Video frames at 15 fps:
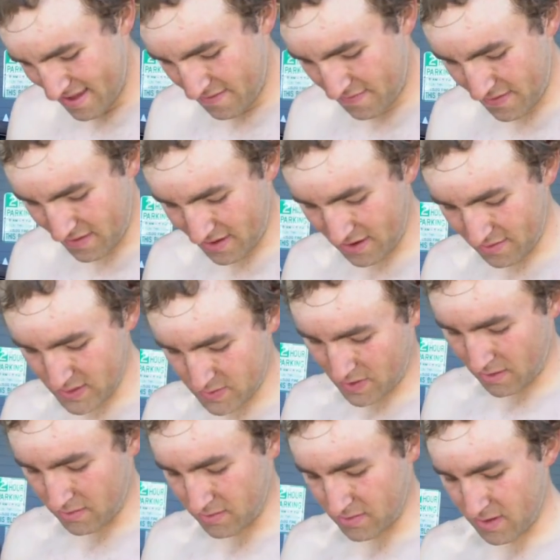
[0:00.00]
Figured it was
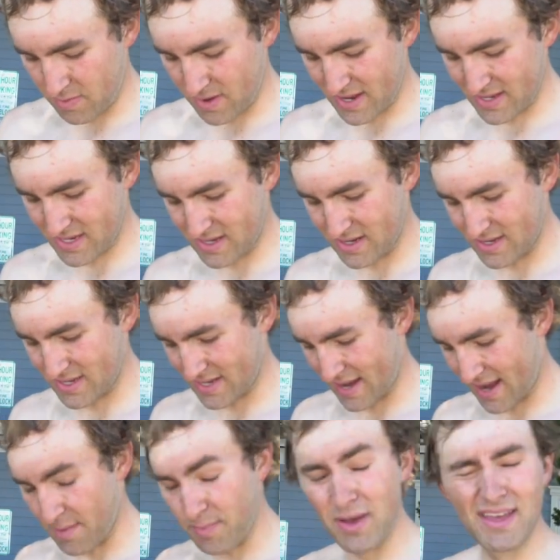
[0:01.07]
probably best to
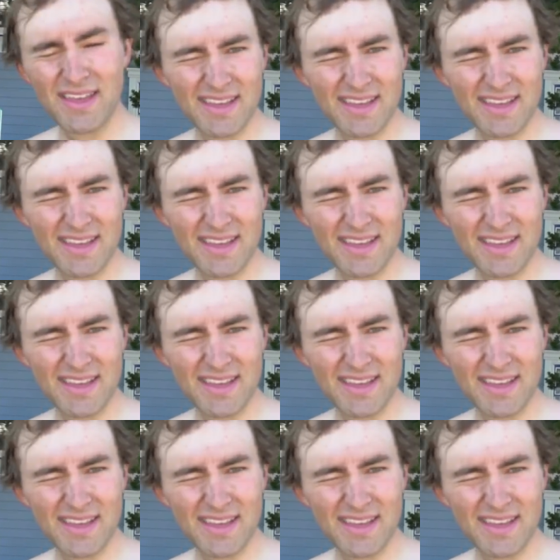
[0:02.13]
stop.